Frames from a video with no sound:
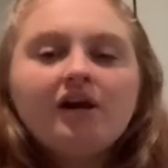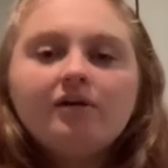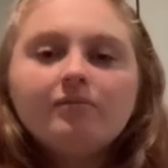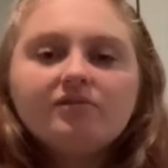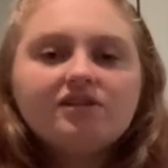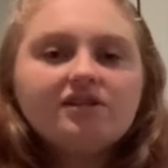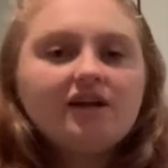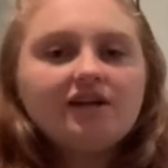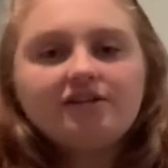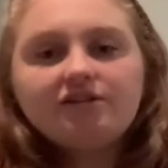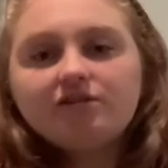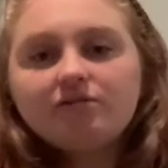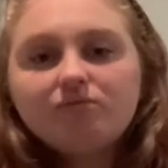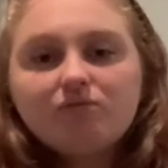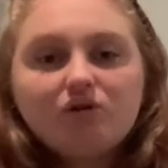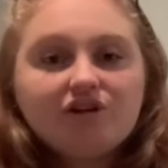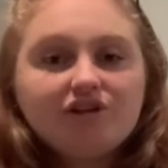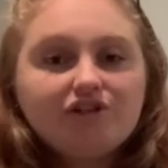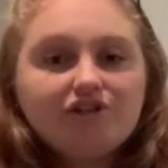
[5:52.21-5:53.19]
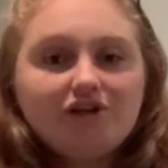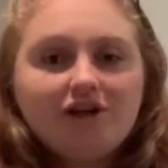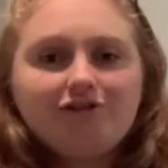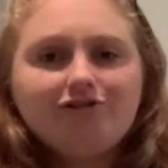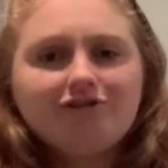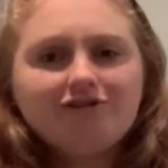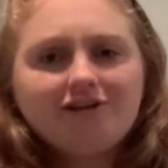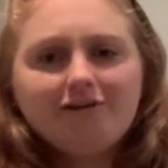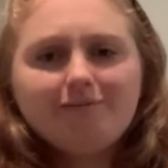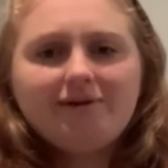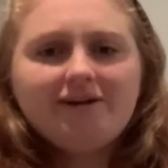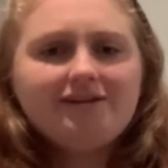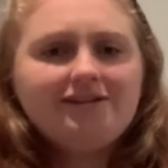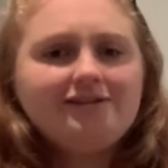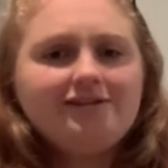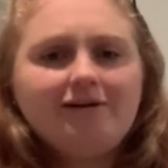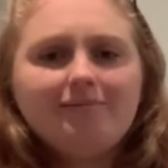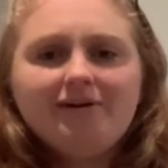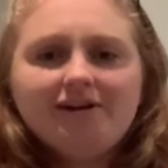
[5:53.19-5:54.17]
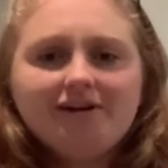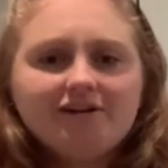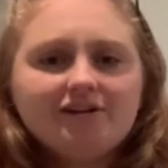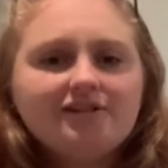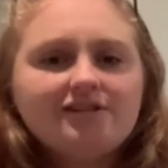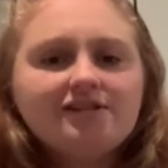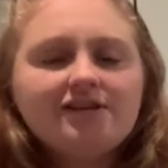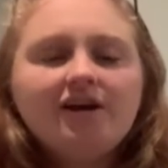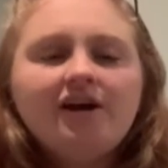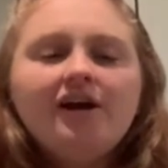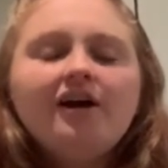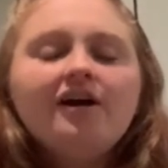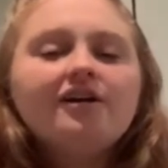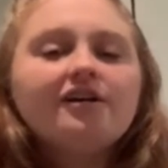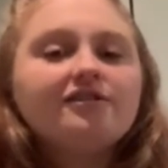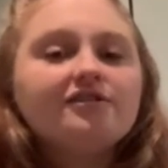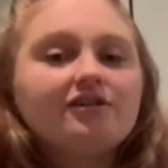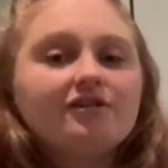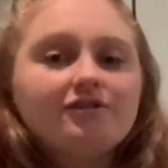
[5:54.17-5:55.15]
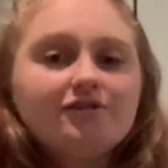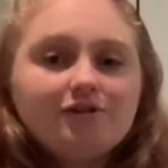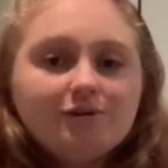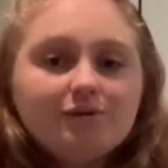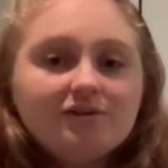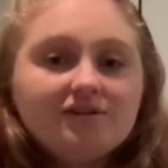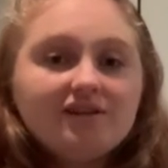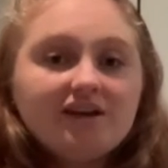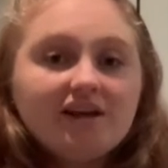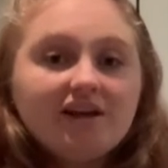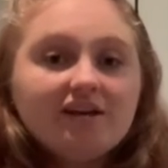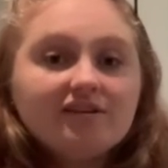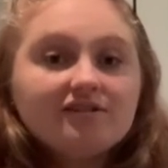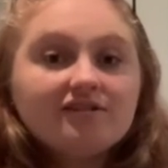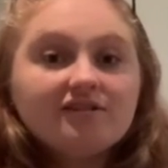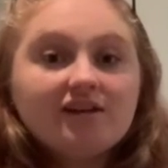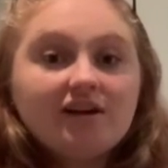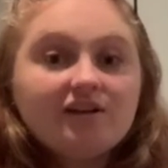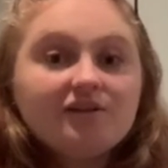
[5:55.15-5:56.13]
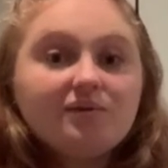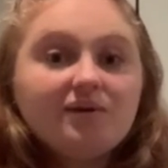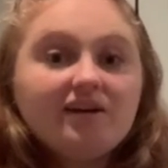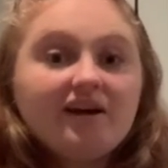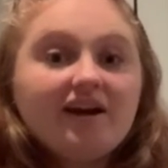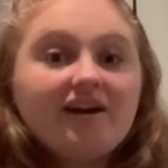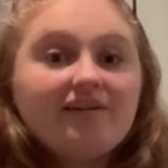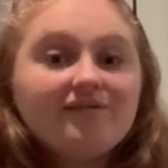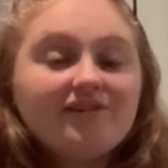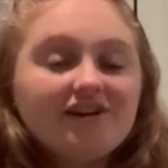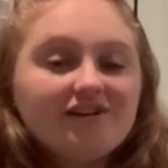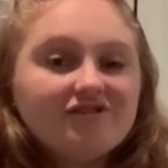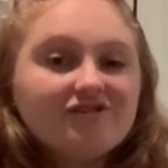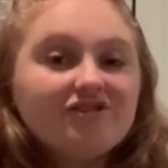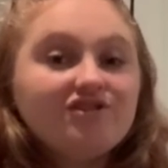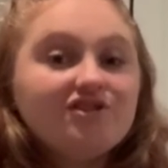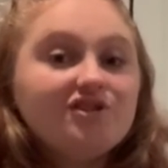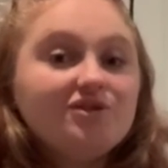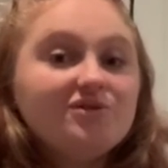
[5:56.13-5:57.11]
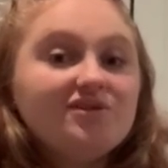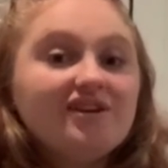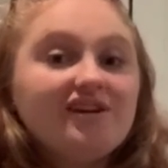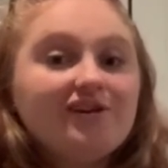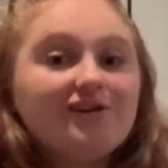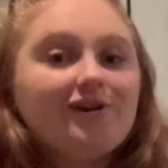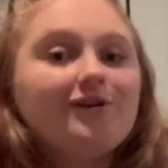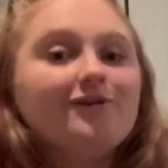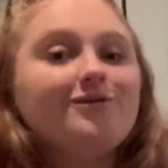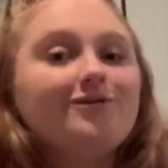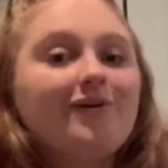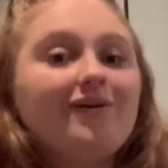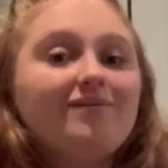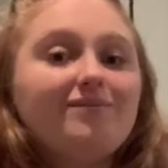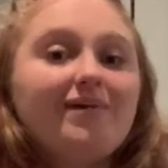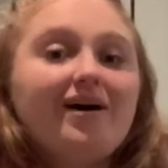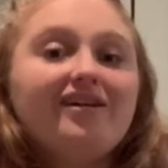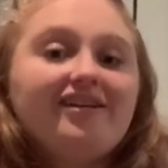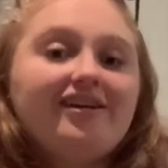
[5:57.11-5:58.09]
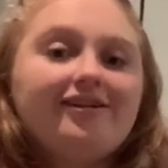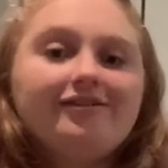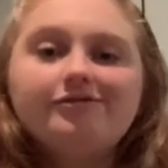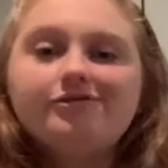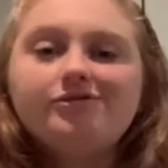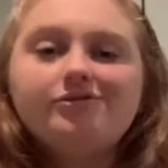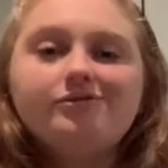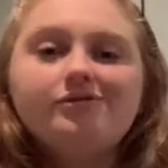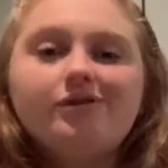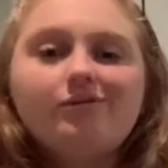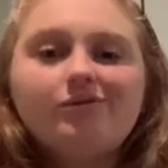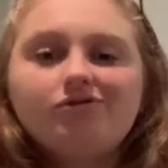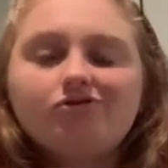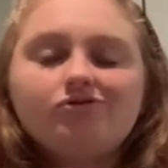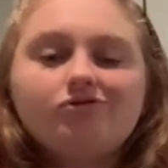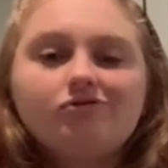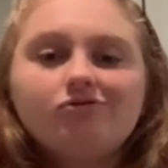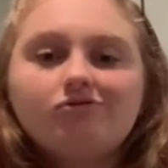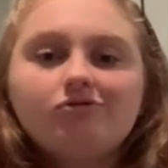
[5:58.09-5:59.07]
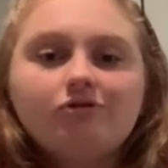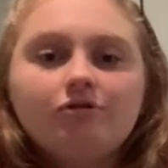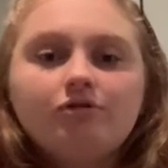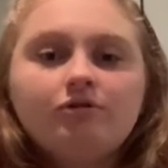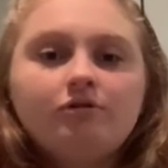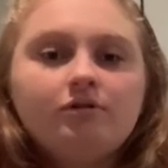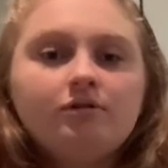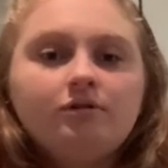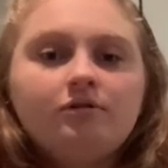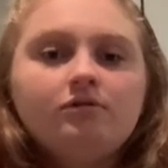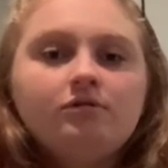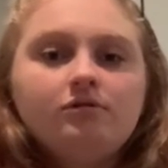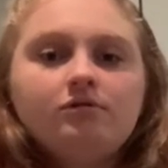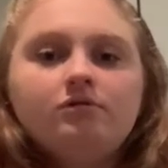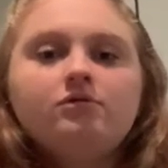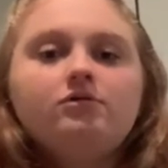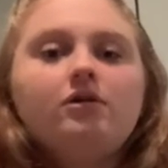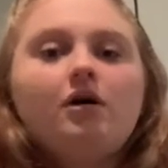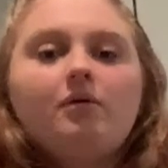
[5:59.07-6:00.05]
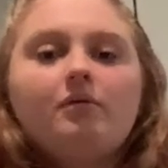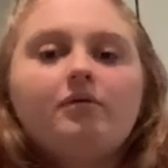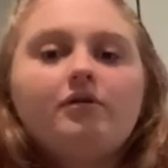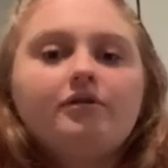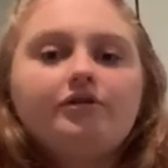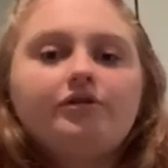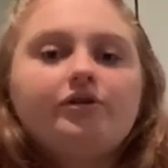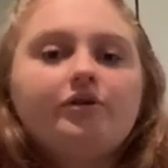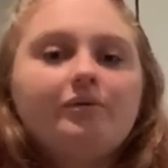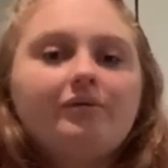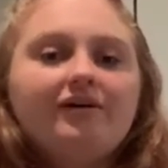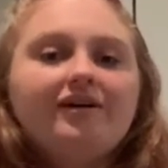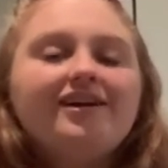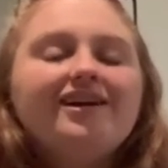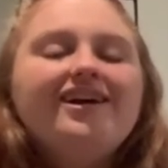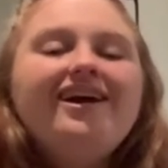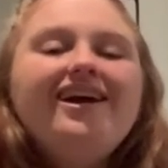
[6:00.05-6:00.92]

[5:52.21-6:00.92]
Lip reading: Besides the morning stretches, like my stomach hurts, because on Tuesdays next week I have dance on Tuesday, and I also have ballet on Tuesday, which is not what you want.